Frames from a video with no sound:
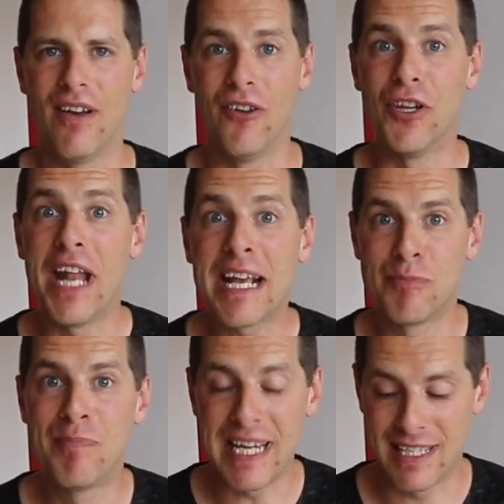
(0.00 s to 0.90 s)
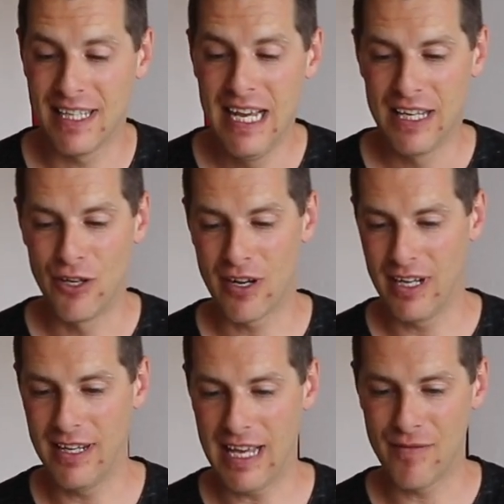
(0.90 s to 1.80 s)
on the next beat. You can
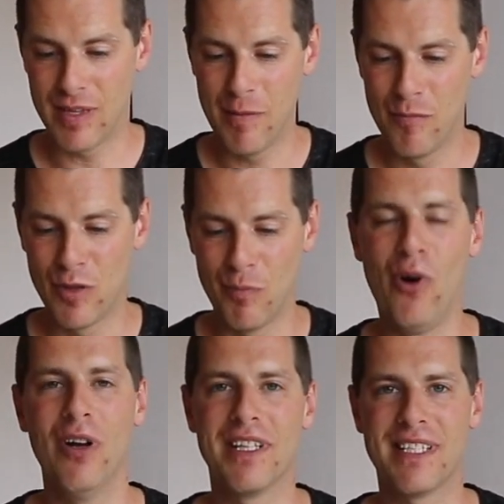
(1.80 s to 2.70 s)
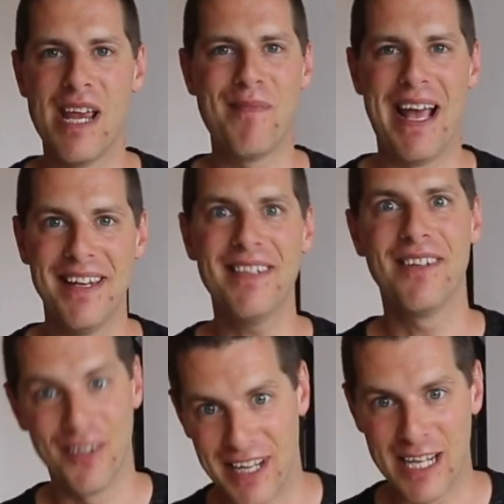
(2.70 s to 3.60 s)
either have the ball in the same
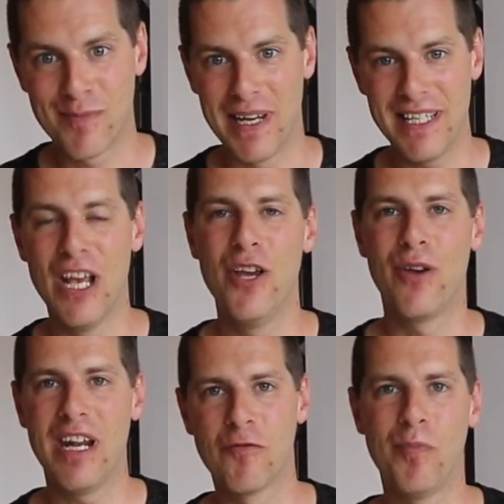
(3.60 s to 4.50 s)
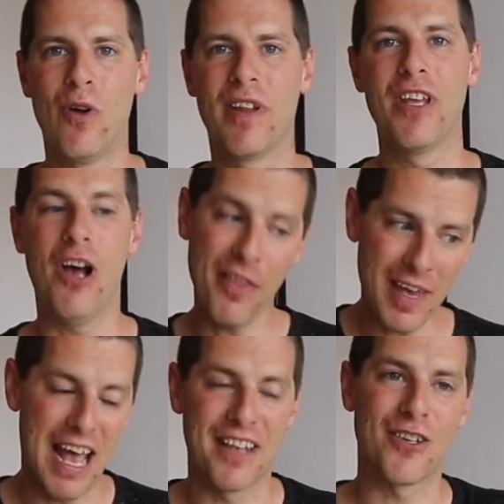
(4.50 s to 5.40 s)
hand on the next beat, you can have the ball in the
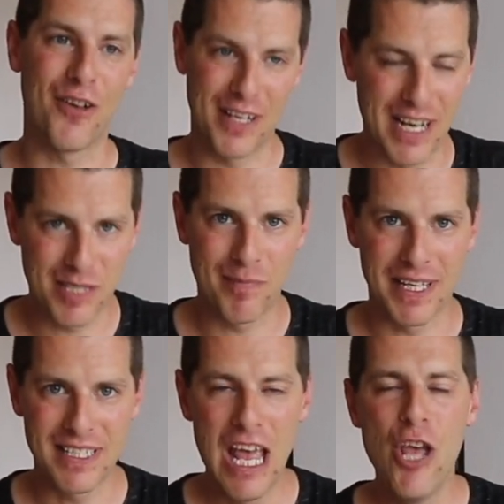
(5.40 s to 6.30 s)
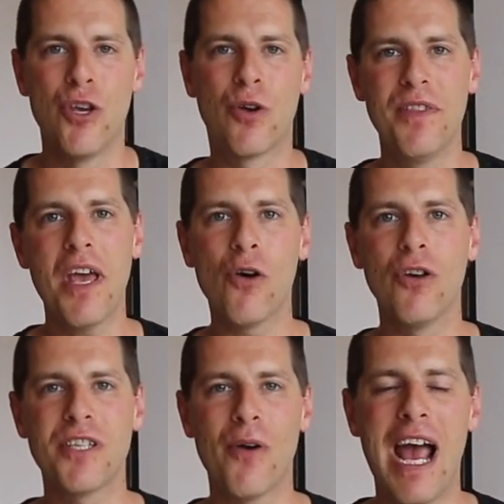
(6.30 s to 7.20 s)
other hand on the next beat, you can then
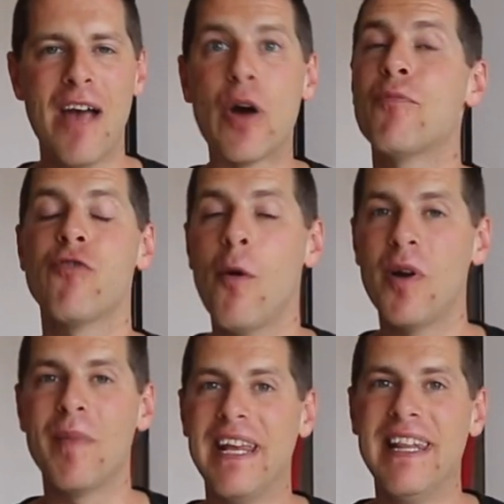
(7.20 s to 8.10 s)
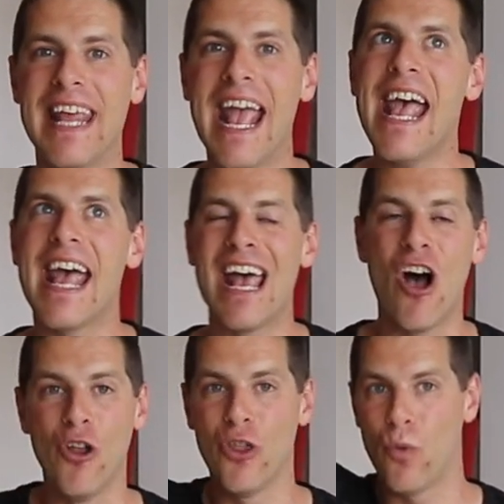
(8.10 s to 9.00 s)
also have a problem in the air
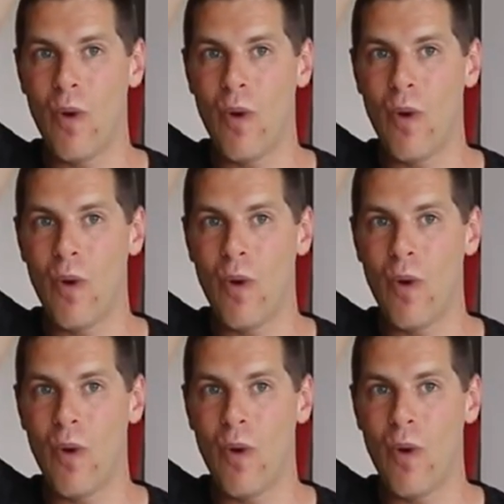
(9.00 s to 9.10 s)
on the